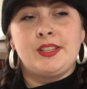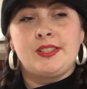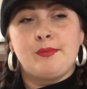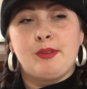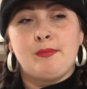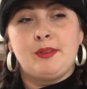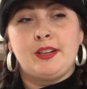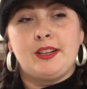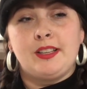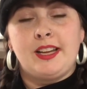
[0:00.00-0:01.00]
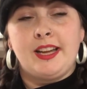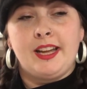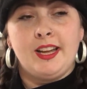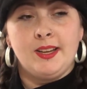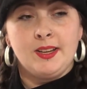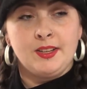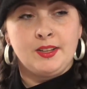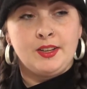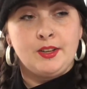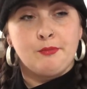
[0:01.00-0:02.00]
some people are like,
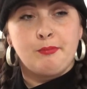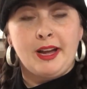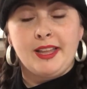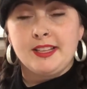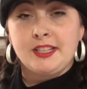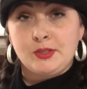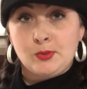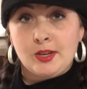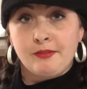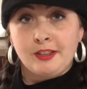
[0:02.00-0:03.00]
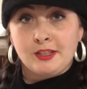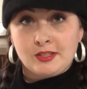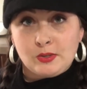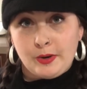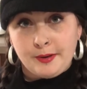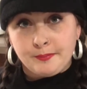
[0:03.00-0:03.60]
buy the cheap stuff at the store